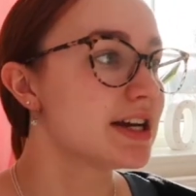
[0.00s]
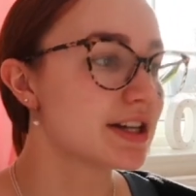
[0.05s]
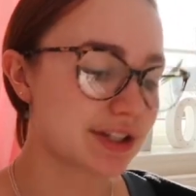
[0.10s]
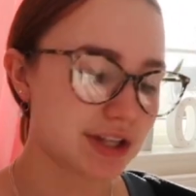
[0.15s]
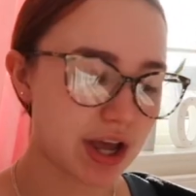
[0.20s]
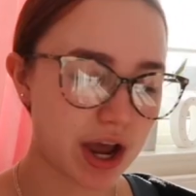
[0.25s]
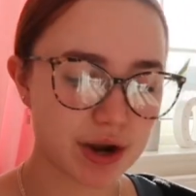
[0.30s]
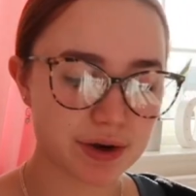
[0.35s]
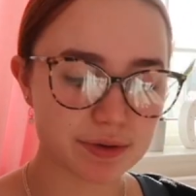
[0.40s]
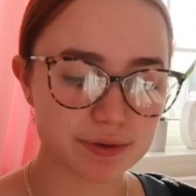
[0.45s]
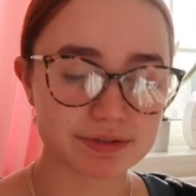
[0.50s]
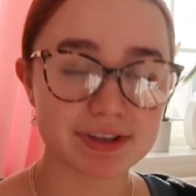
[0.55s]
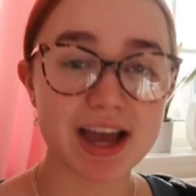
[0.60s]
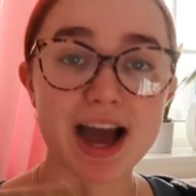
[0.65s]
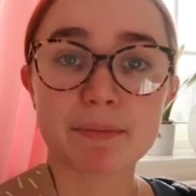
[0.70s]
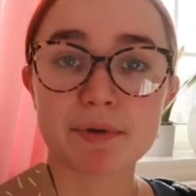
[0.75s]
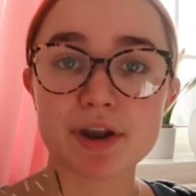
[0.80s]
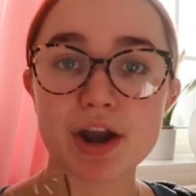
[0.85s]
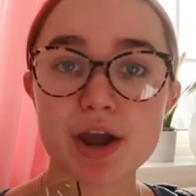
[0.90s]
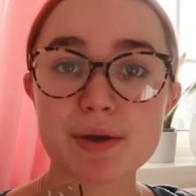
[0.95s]
So
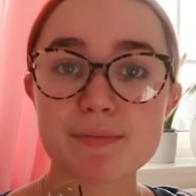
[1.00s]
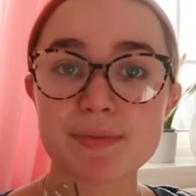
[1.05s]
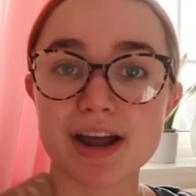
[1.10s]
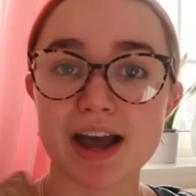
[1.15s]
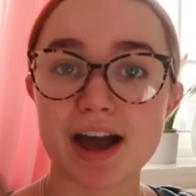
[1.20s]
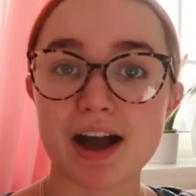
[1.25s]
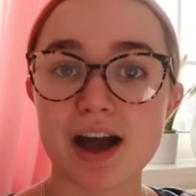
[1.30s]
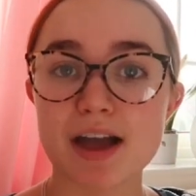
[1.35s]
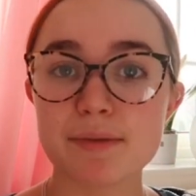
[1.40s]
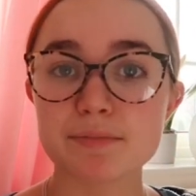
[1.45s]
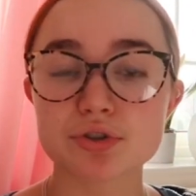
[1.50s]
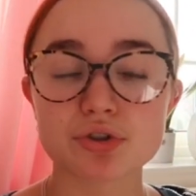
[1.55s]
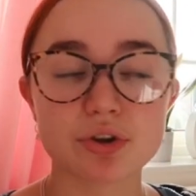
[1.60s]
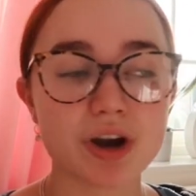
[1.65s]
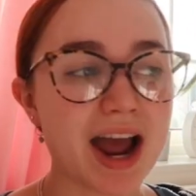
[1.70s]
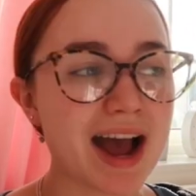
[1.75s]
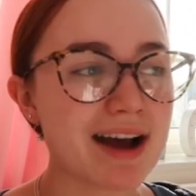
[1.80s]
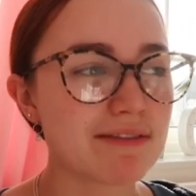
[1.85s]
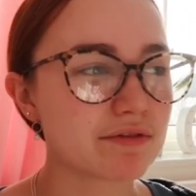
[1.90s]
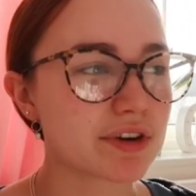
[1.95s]
yeah, I'm going to open it. I'm
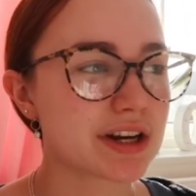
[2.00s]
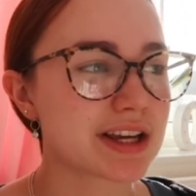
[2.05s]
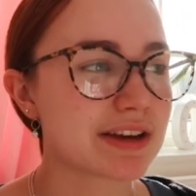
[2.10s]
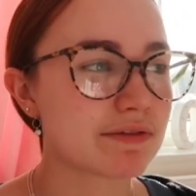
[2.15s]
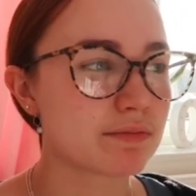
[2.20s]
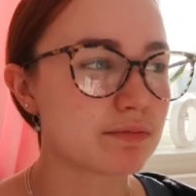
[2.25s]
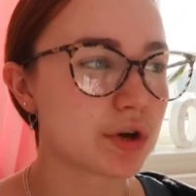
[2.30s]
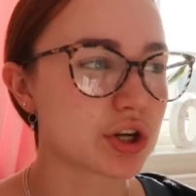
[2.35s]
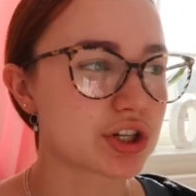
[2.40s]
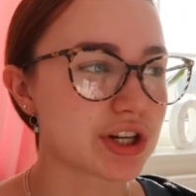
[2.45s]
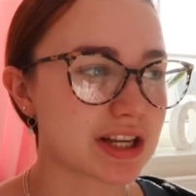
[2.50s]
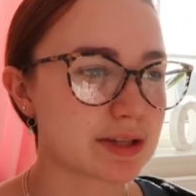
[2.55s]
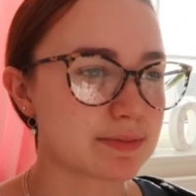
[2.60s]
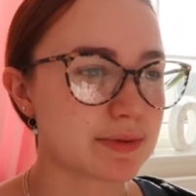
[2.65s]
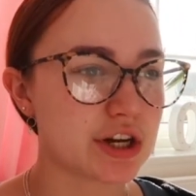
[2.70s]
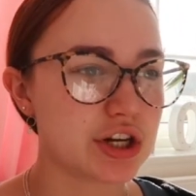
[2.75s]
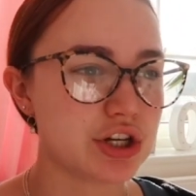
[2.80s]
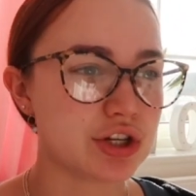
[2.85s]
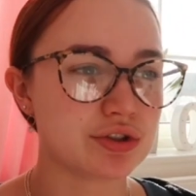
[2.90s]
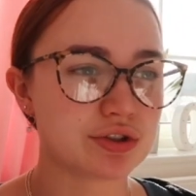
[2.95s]
sorry I haven't really given much
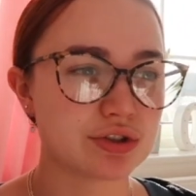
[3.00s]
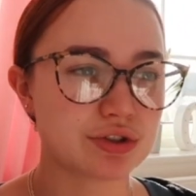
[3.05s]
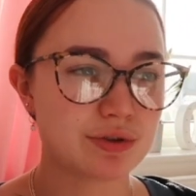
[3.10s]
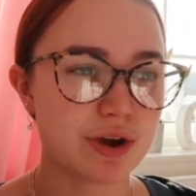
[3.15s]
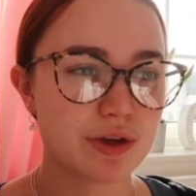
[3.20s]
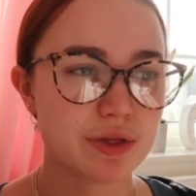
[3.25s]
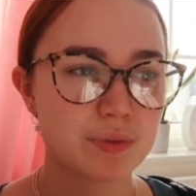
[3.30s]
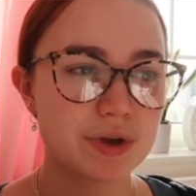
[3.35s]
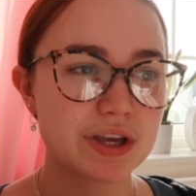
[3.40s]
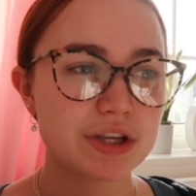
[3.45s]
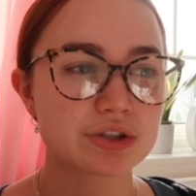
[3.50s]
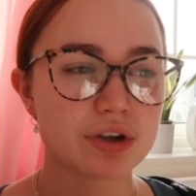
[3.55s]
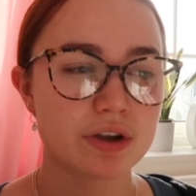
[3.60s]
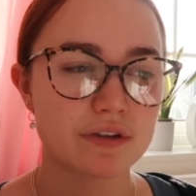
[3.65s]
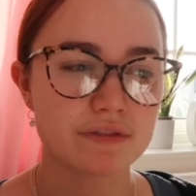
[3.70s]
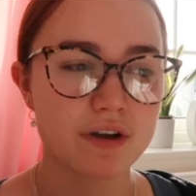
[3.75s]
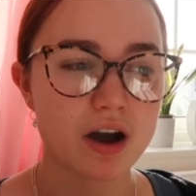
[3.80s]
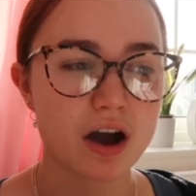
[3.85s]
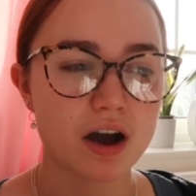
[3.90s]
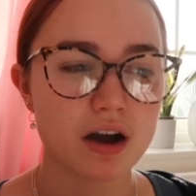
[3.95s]
explanations throughout the week
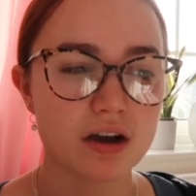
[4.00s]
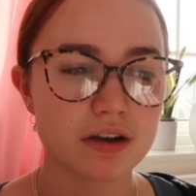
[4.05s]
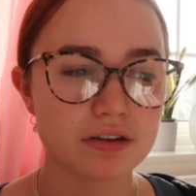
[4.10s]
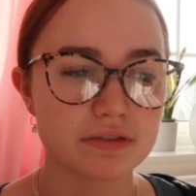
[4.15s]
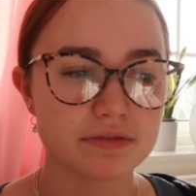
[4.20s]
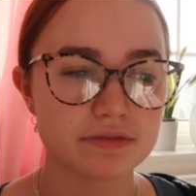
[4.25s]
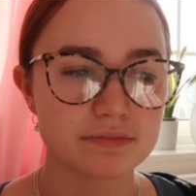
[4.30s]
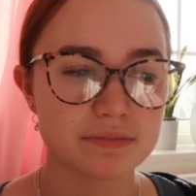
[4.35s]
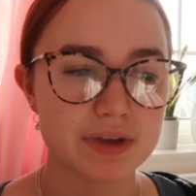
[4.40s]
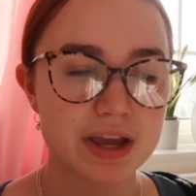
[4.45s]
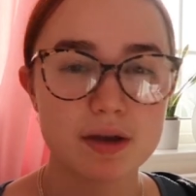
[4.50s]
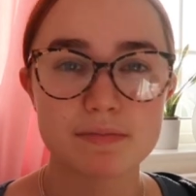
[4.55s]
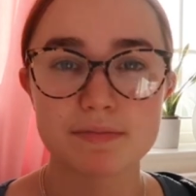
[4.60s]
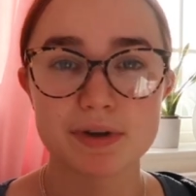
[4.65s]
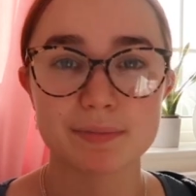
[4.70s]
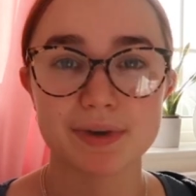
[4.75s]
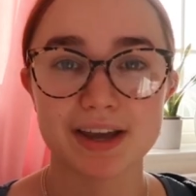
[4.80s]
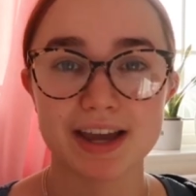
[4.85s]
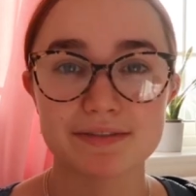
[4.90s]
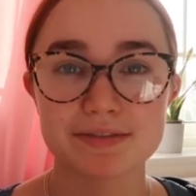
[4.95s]
so far of me
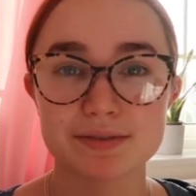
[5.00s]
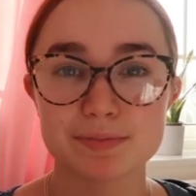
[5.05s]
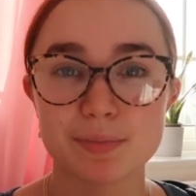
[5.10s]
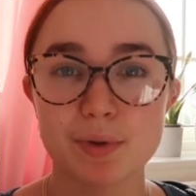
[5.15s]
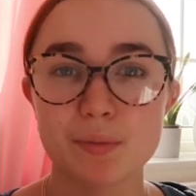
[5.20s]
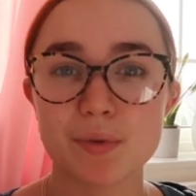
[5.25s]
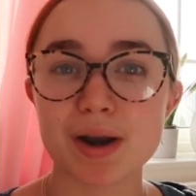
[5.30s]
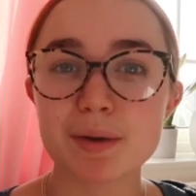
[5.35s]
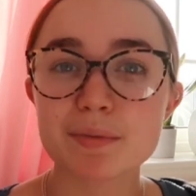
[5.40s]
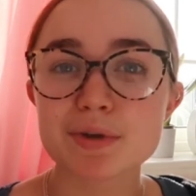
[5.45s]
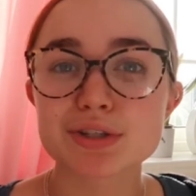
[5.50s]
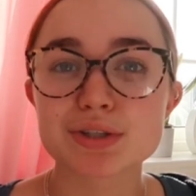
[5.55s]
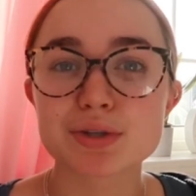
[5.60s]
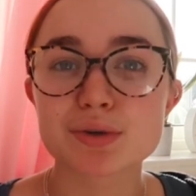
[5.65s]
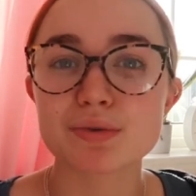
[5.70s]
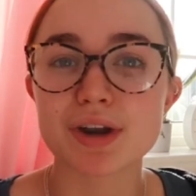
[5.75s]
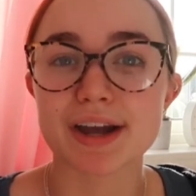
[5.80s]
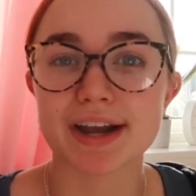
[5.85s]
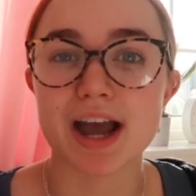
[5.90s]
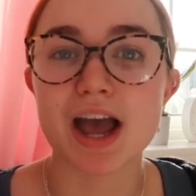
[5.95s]
opening my gifts, but when I'm at
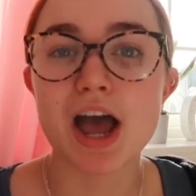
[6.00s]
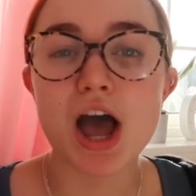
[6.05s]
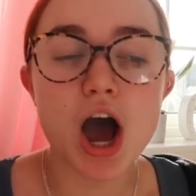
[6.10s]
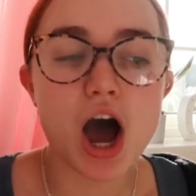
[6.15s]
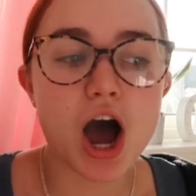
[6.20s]
school, like,